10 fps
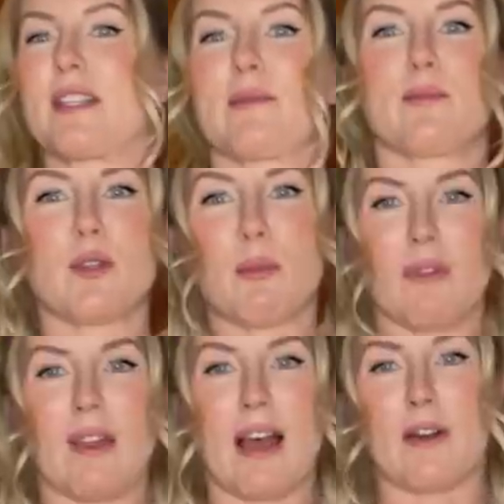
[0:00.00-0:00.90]
is super
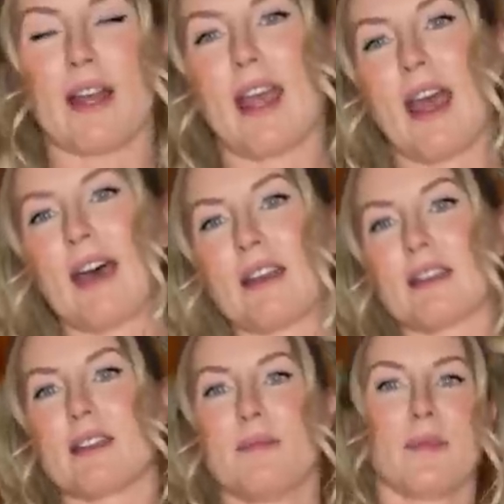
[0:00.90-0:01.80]
flattering,
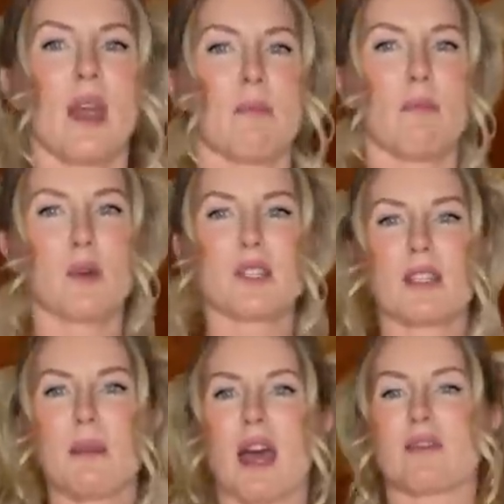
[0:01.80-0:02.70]
and most of
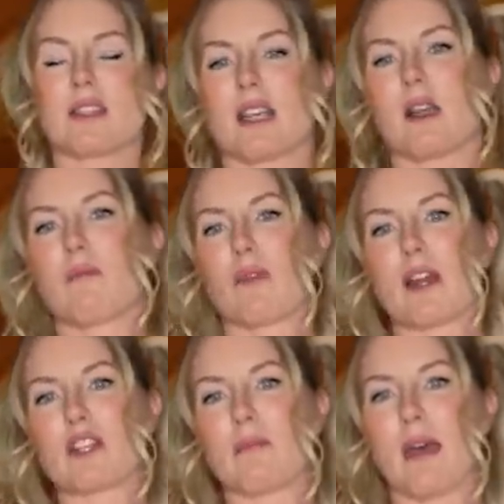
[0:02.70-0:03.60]
them have this like
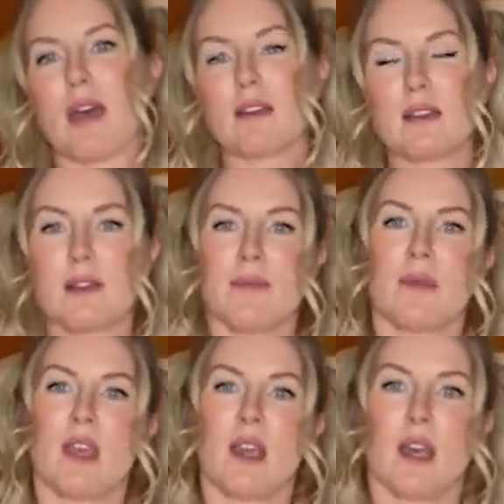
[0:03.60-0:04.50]
compression band,
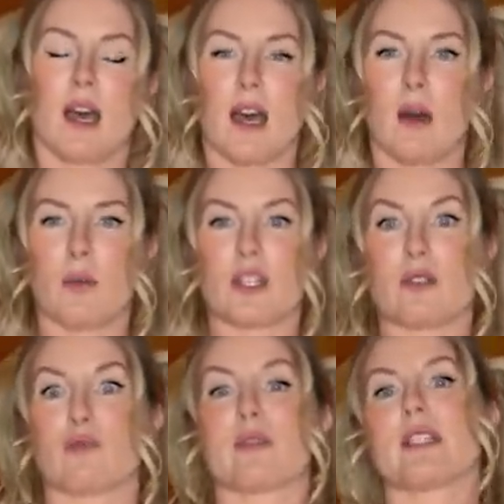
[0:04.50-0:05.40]
uh, which
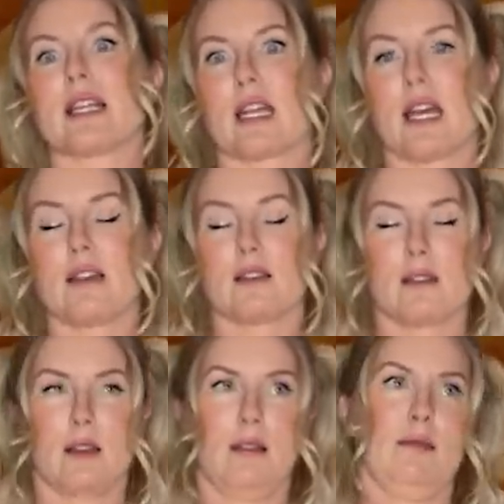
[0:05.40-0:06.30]
is really
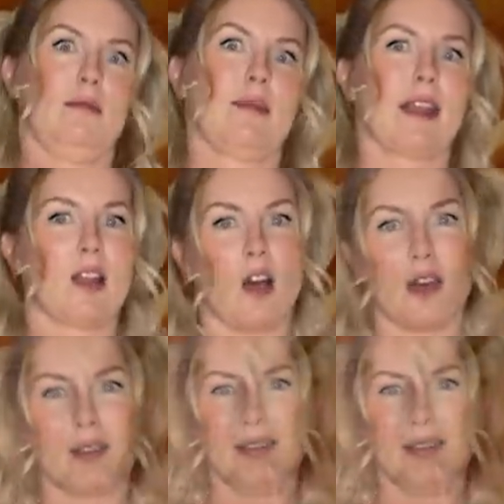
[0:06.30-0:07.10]
nice, thank God.